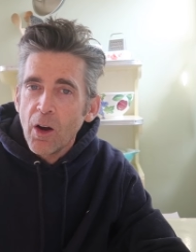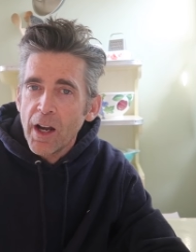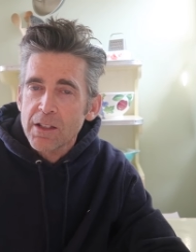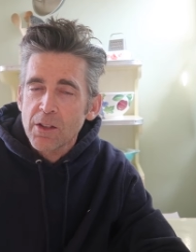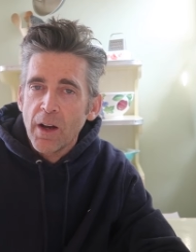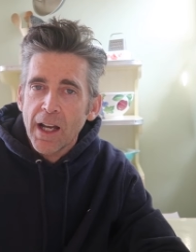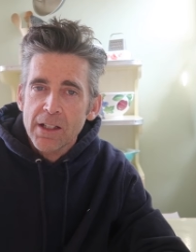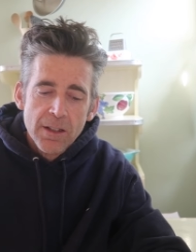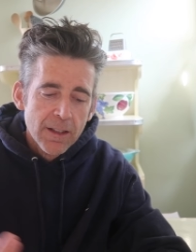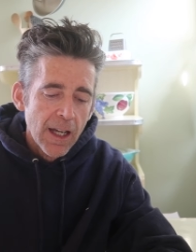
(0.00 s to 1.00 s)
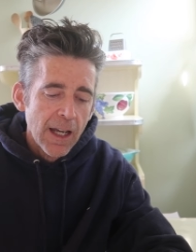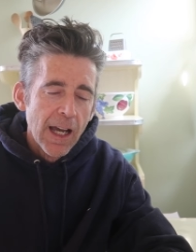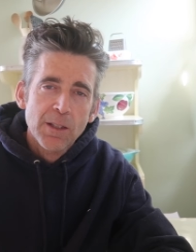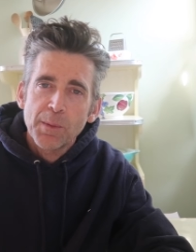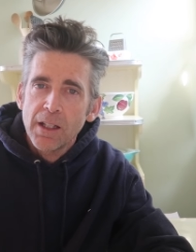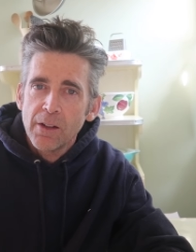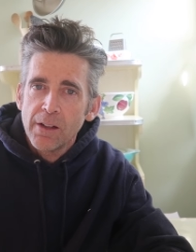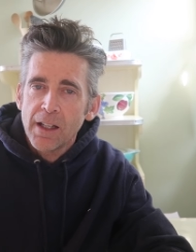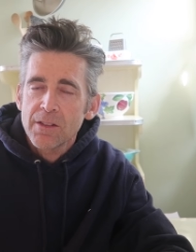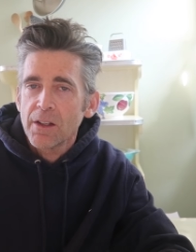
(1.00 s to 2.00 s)
All right, so I just got high-speed
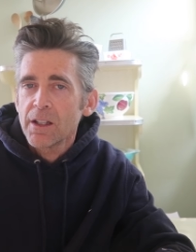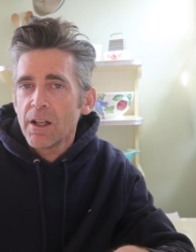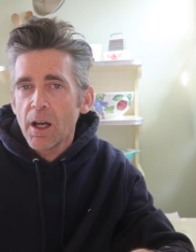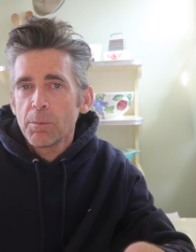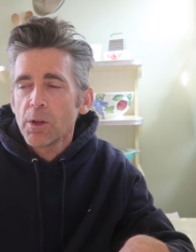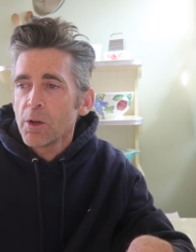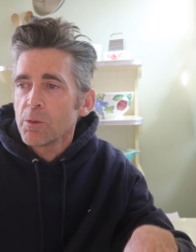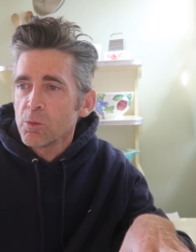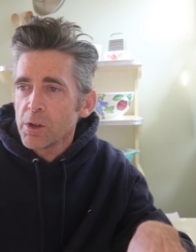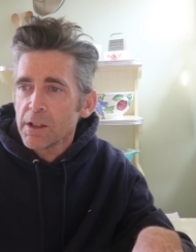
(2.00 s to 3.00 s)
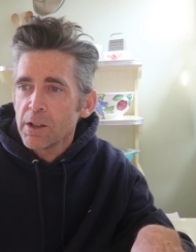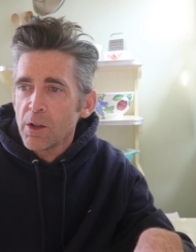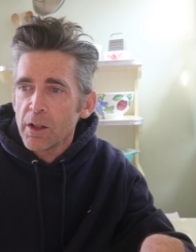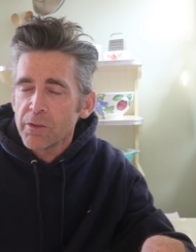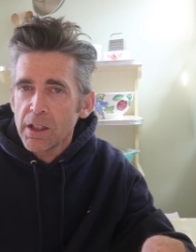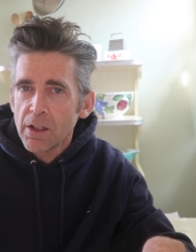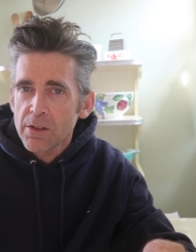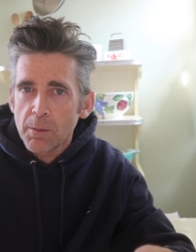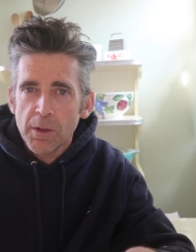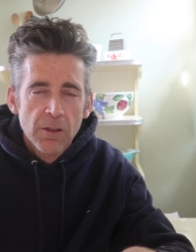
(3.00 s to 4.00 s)
internet so I can upload really long videos.
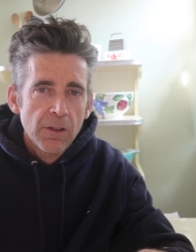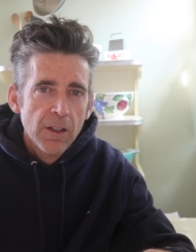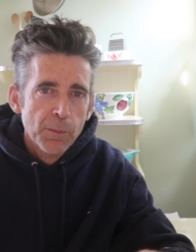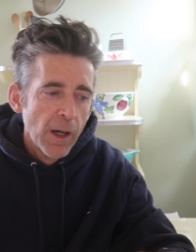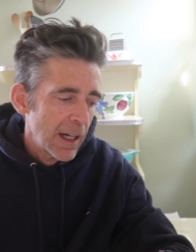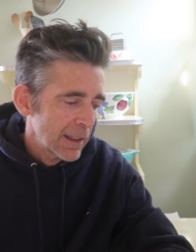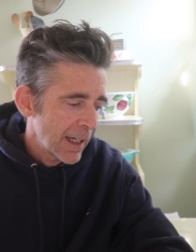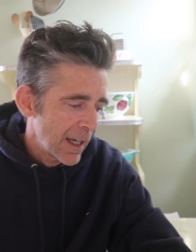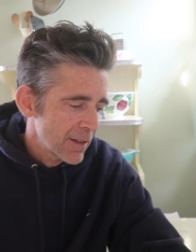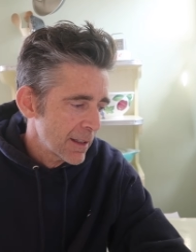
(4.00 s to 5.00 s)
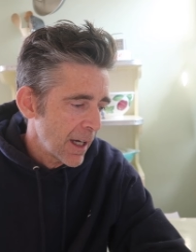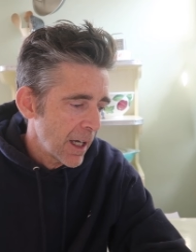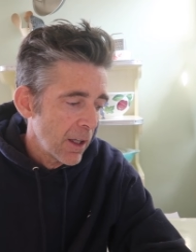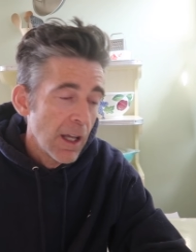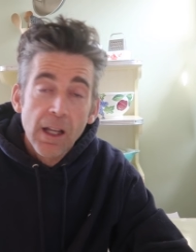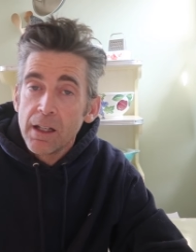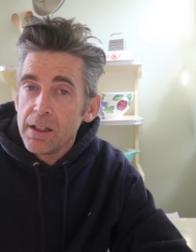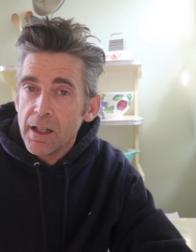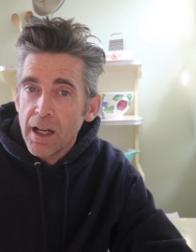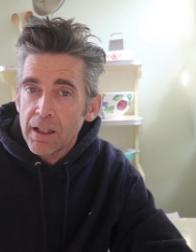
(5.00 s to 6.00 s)
So I'm gonna do this podcast style,
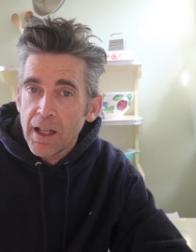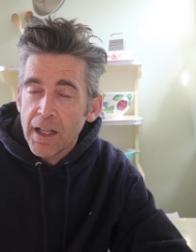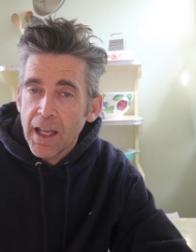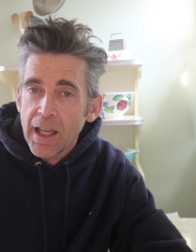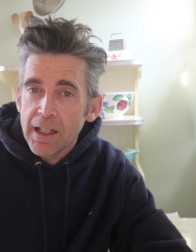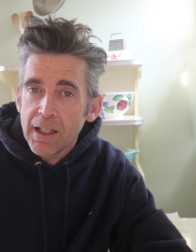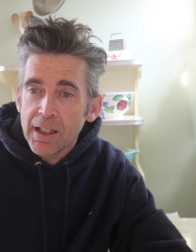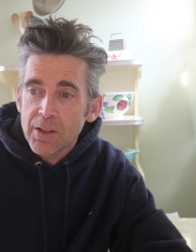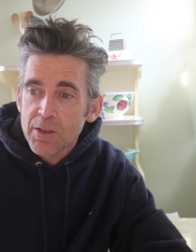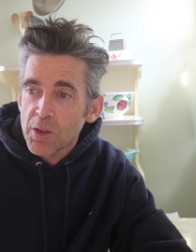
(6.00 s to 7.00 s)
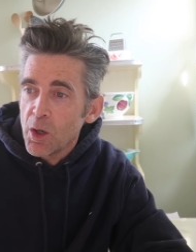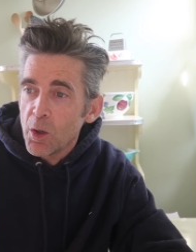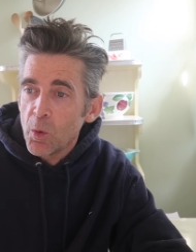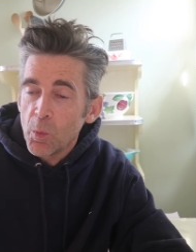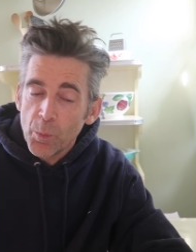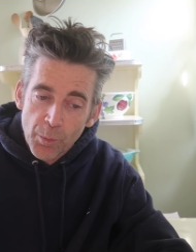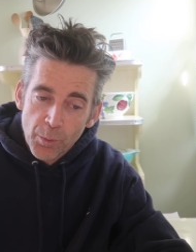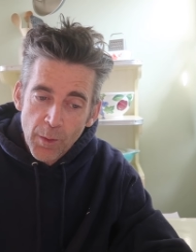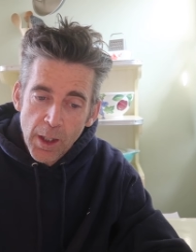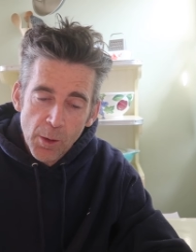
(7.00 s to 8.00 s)
not a lot of editing, so
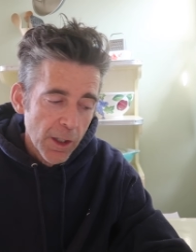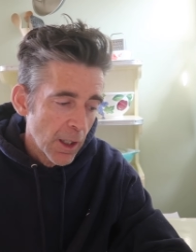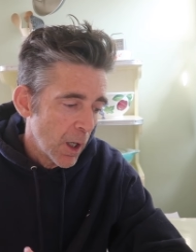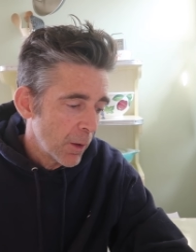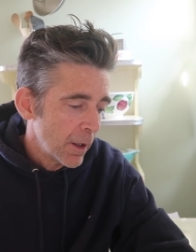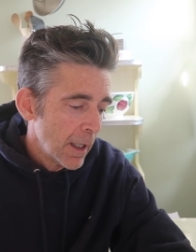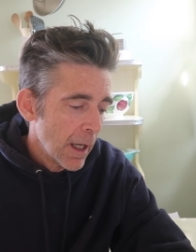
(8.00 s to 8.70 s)
here we go.